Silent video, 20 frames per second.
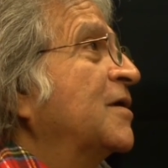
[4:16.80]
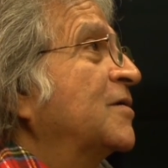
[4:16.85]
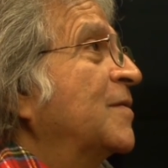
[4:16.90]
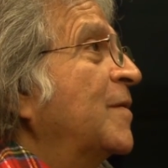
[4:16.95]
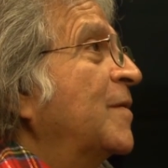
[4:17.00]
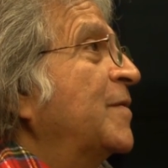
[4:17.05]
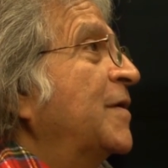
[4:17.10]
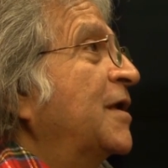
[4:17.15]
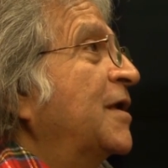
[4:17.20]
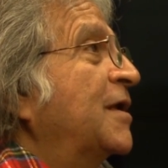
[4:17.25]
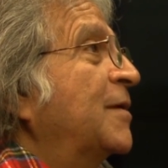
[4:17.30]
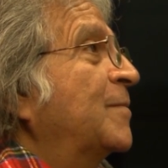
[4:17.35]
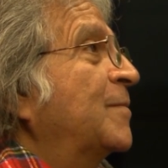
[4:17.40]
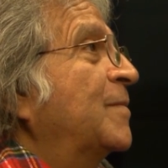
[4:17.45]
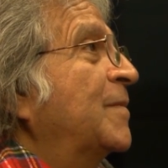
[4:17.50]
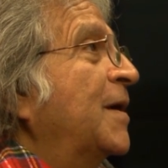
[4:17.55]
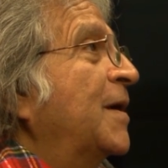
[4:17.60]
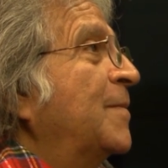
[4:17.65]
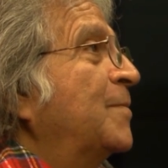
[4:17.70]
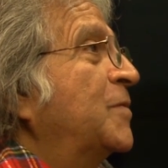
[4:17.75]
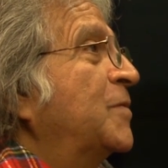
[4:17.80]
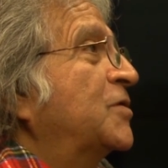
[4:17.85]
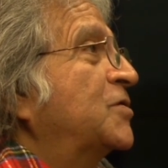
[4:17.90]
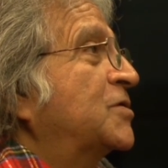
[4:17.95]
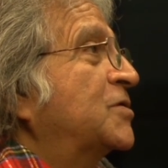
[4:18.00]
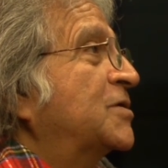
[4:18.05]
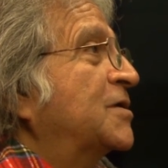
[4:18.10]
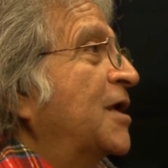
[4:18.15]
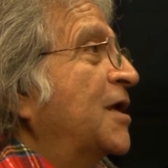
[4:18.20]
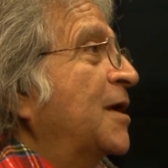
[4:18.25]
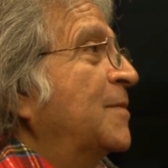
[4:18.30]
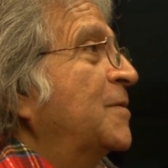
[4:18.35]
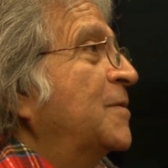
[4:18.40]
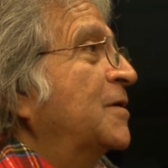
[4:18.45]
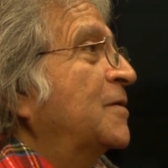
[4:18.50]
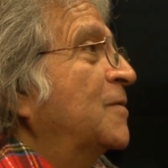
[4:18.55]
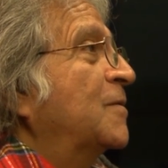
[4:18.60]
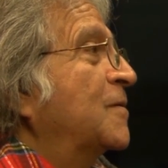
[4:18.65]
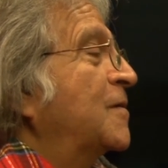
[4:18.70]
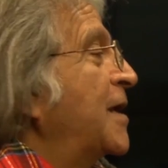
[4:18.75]
But we had a British
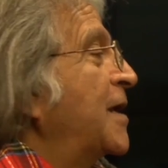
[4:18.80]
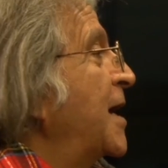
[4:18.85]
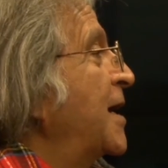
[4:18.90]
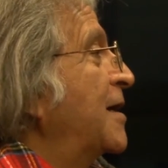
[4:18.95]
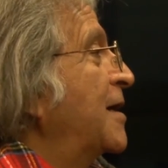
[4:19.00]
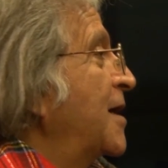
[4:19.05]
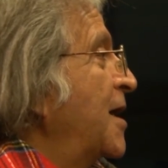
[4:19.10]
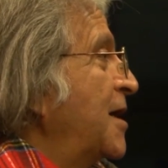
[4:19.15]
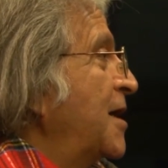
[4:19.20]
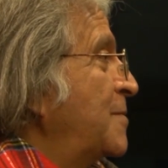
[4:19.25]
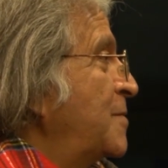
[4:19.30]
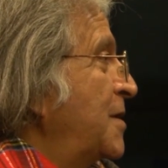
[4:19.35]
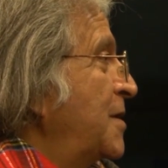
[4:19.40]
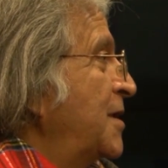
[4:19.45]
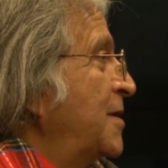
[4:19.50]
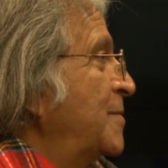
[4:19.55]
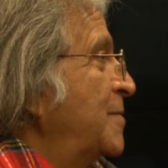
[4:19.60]
library called Lang Library.